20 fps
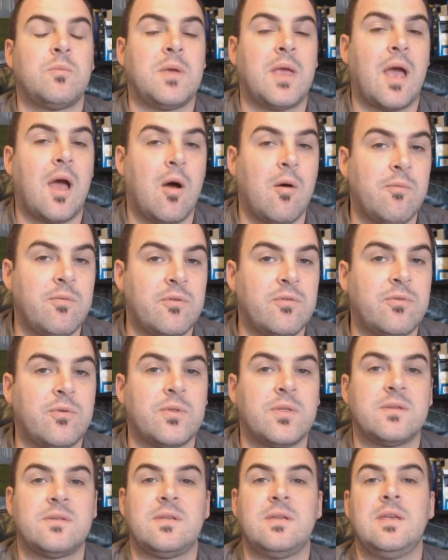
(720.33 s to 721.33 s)
will be helpful
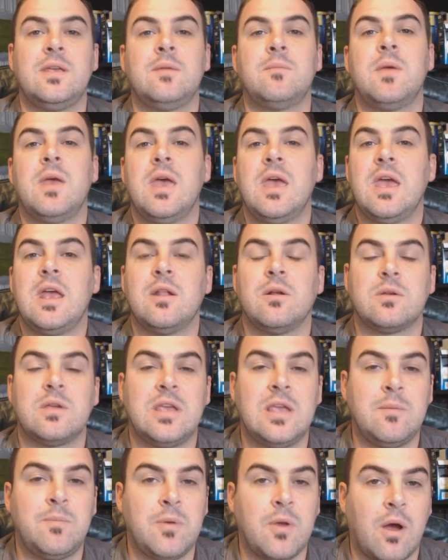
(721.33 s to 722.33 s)
for the team. It'll
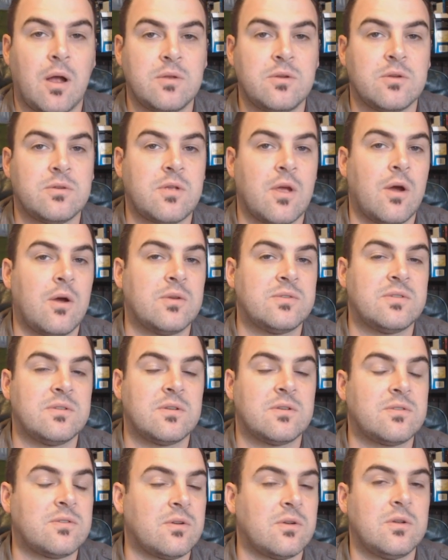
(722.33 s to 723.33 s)
keep you on your toes
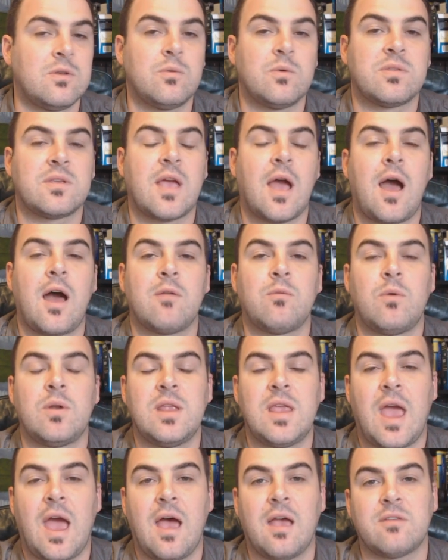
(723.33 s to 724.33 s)
and discerning with God
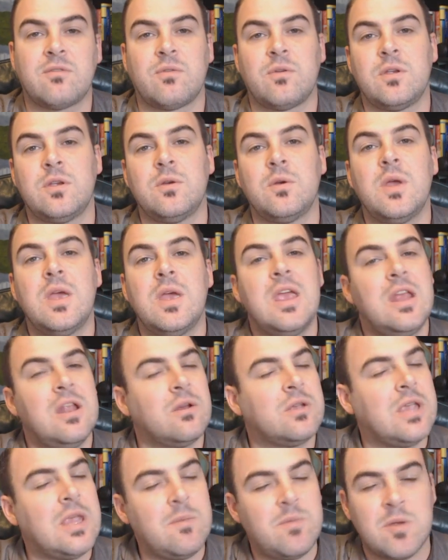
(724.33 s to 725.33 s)
what He has for you.
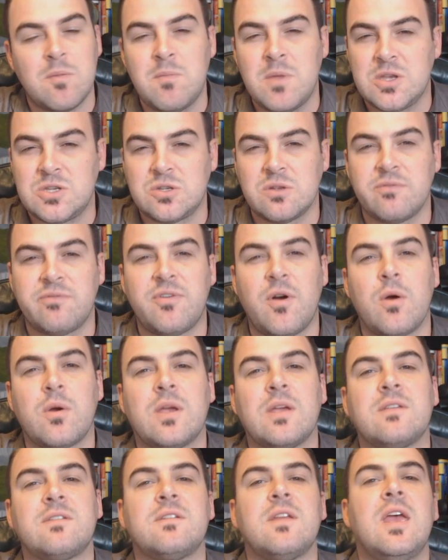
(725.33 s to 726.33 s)
It'll keep you mission
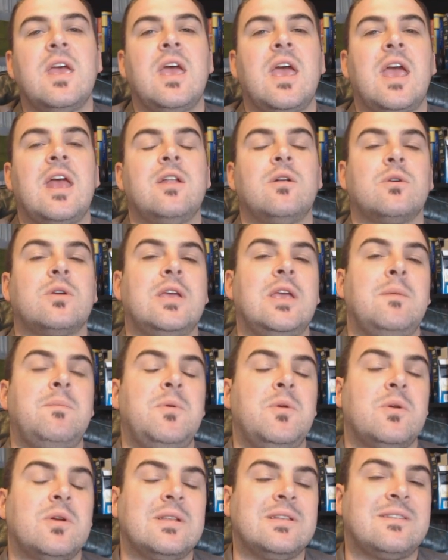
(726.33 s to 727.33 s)
focused, and it'll
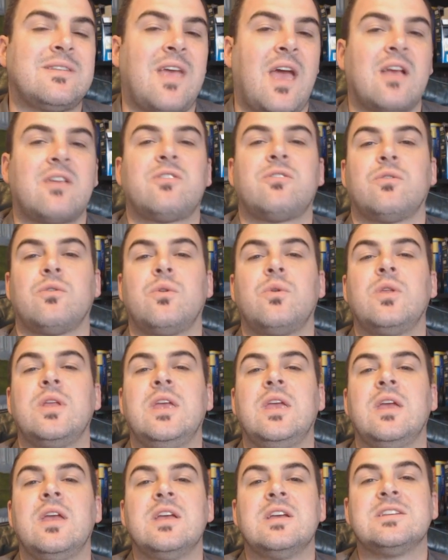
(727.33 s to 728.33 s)
keep you
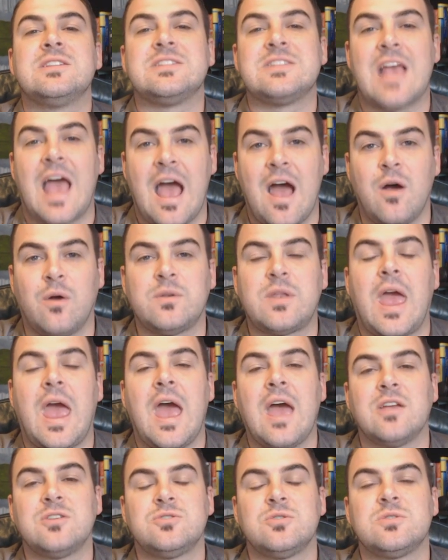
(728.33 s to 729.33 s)
contextually sound
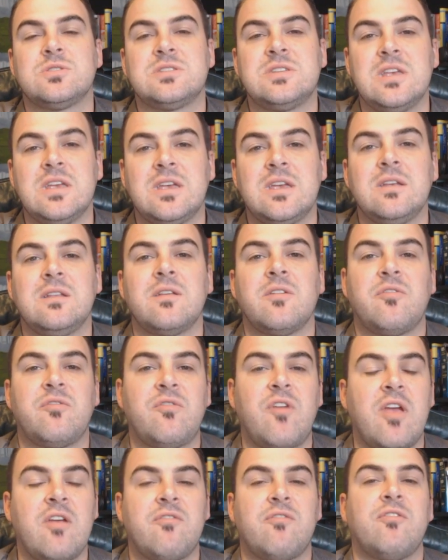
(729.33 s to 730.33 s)
as you're seeking to
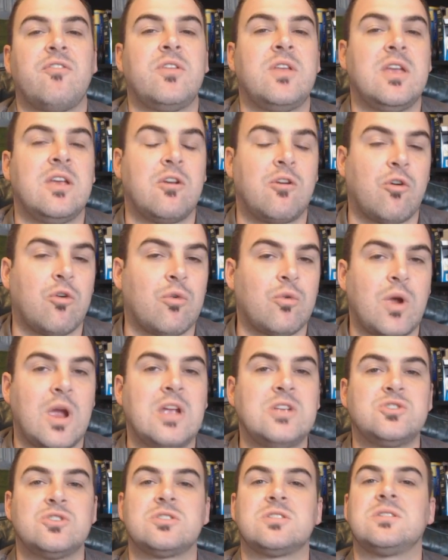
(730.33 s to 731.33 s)
faithfully and
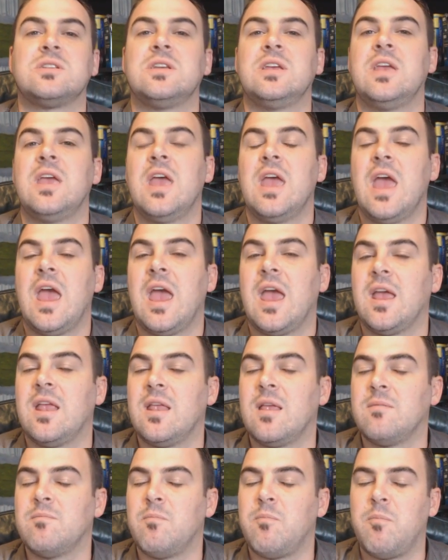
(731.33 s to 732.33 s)
courageously
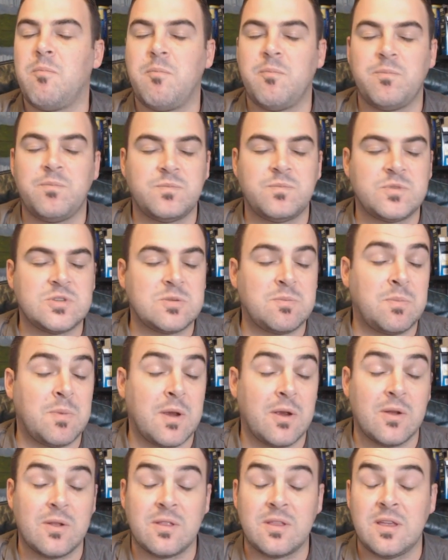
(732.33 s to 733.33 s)
and
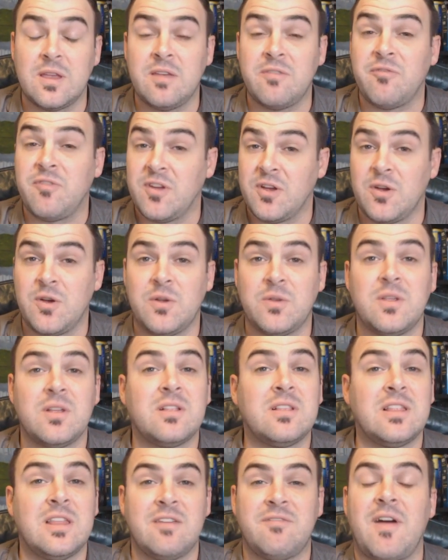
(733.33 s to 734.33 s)
spiritly filled
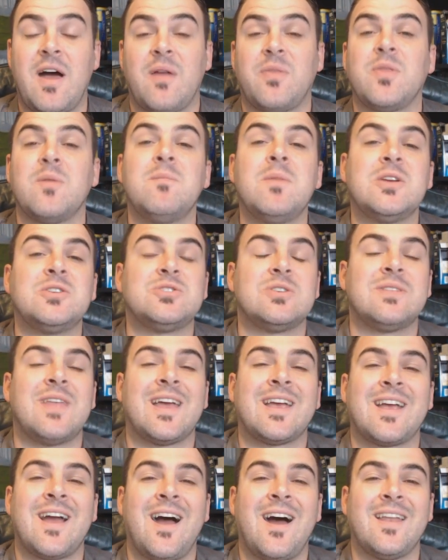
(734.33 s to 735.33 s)
live out the mission
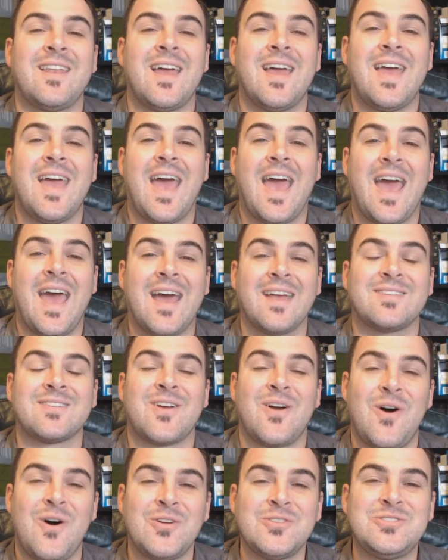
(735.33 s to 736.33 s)
that God has
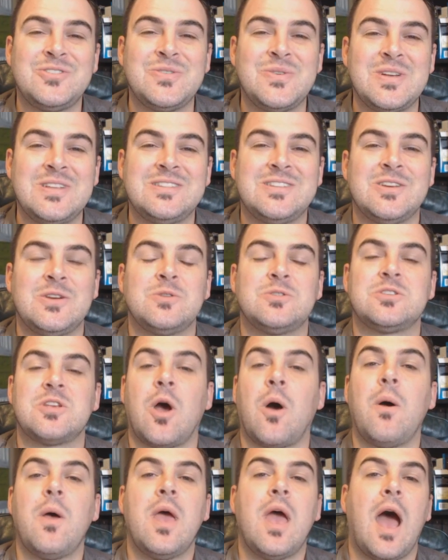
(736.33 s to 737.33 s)
called you into.
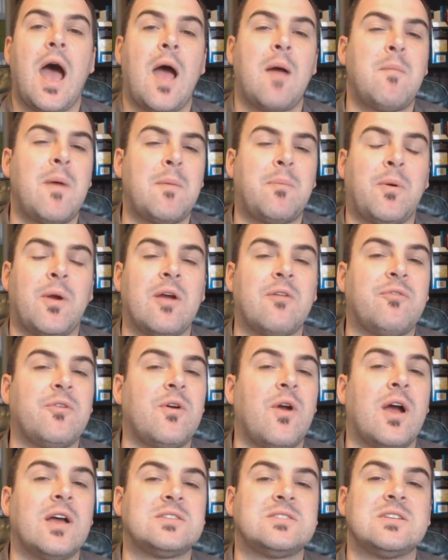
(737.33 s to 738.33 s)
So my prayer
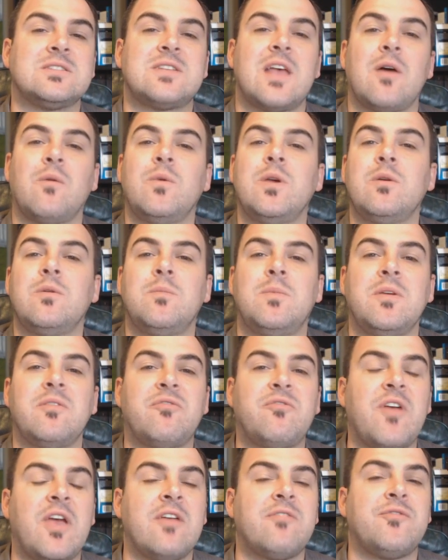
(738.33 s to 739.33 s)
for us is that we would be
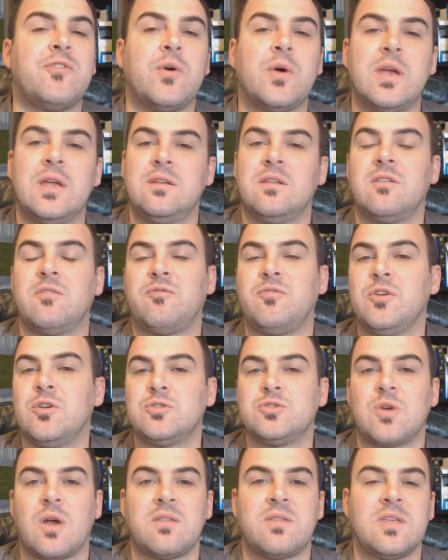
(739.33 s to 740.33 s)
faithful into the
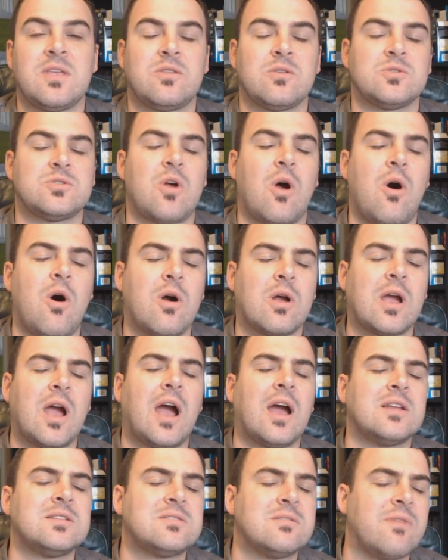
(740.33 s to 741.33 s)
future. I think there's all
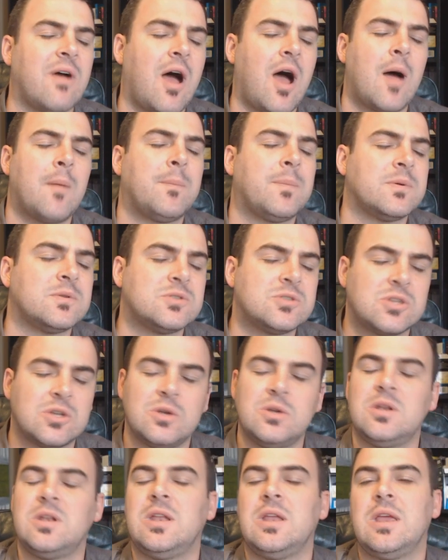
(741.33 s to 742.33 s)
kinds of
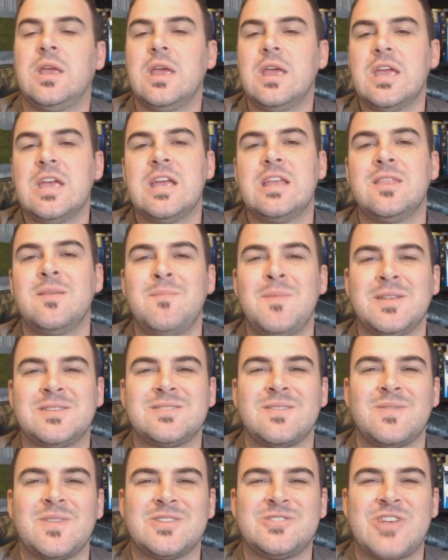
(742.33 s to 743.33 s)
opportunity in the
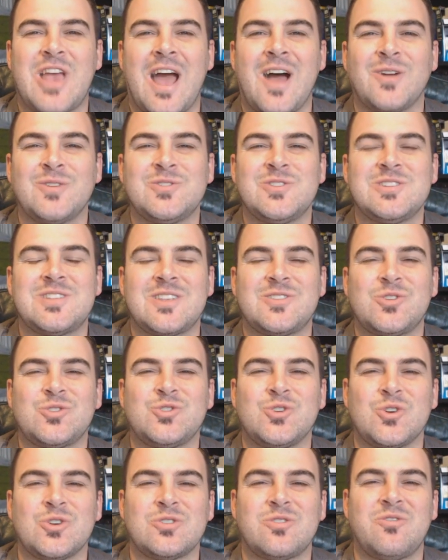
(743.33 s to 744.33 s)
midst of the challenges that the
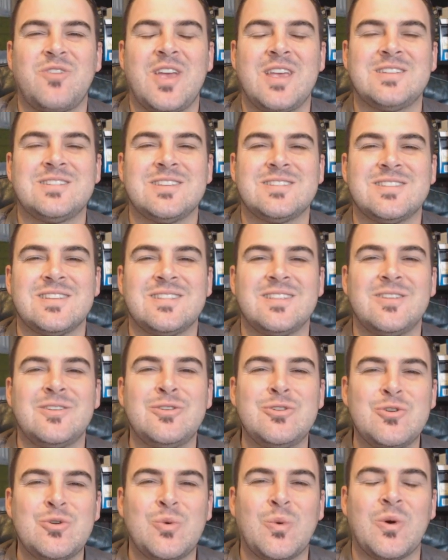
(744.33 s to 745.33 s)
church faces in the
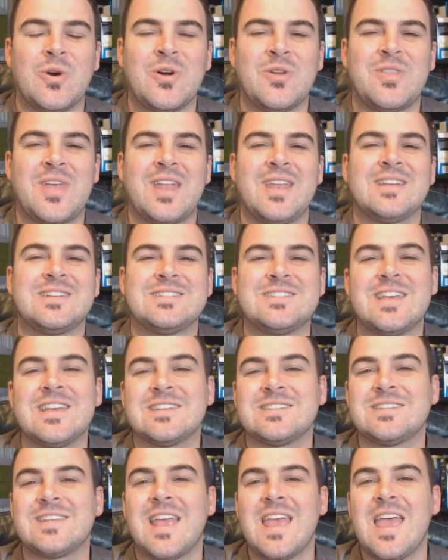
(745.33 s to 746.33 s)
new world that
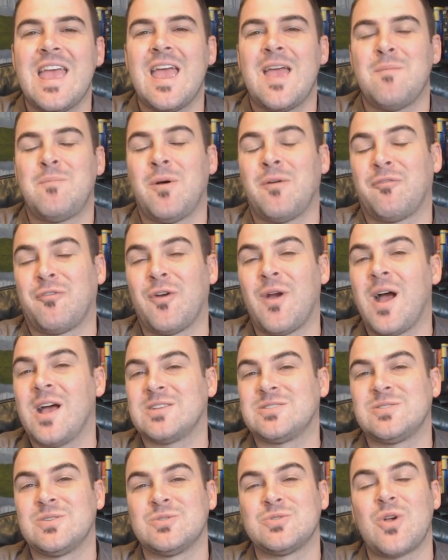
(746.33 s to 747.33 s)
exists. But for
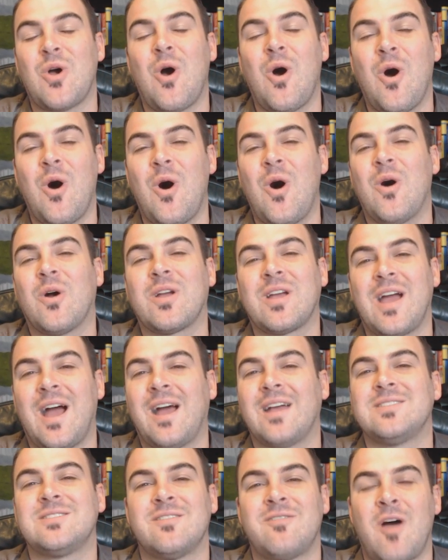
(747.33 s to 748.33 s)
us, there's all
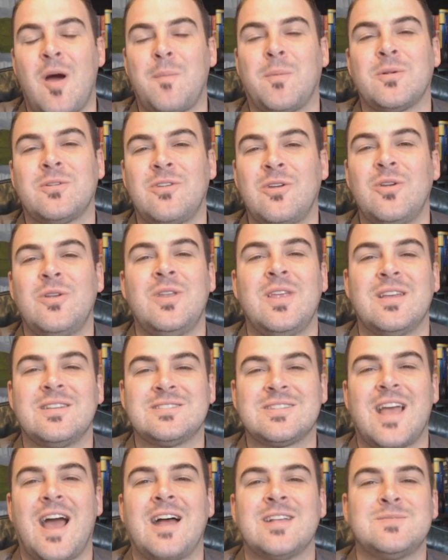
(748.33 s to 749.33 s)
kinds of opportunity
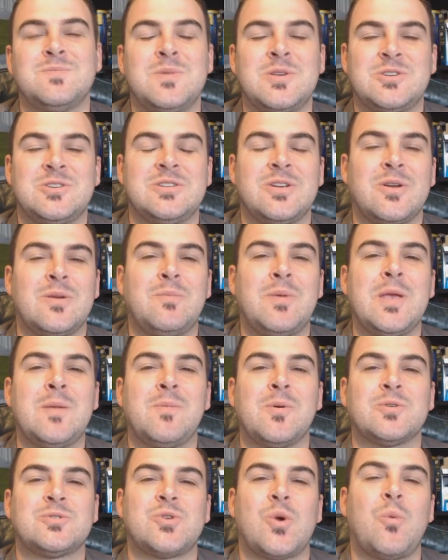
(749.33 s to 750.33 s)
as God's missionary
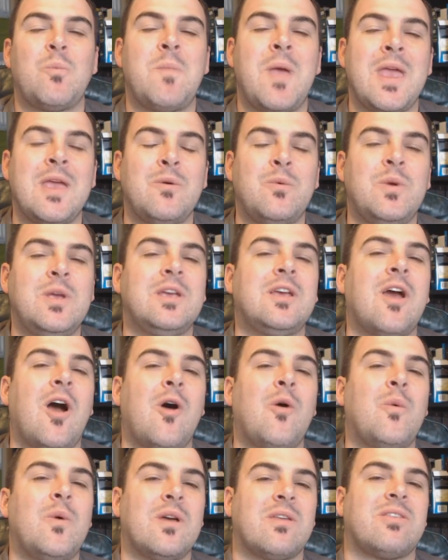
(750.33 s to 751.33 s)
people. So may we
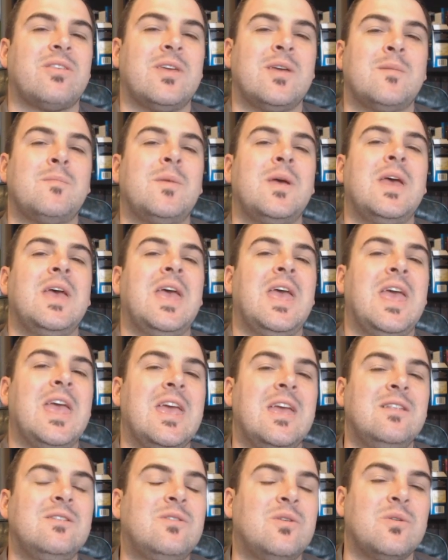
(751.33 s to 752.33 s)
go with Him
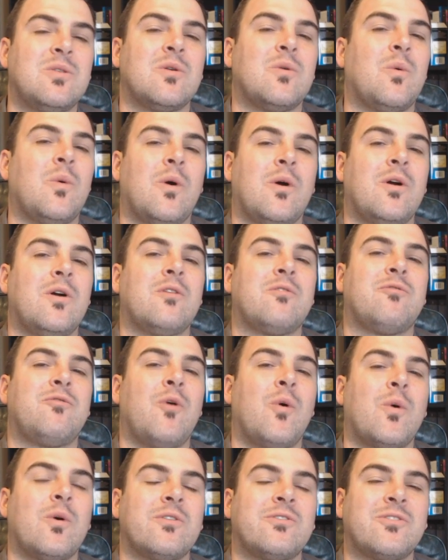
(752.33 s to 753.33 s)
into the world
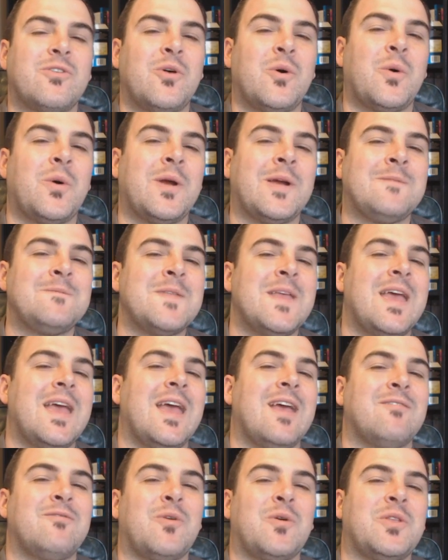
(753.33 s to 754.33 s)
for His glory
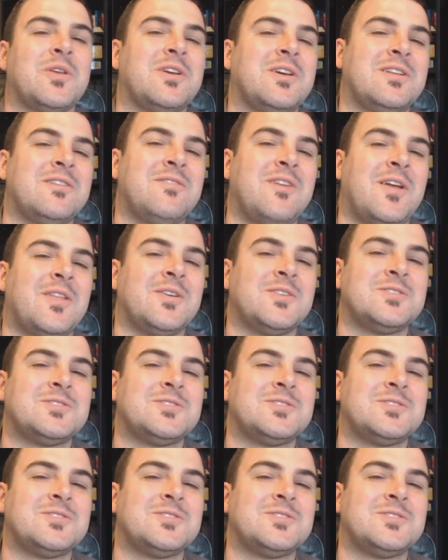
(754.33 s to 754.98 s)
and for the good of others.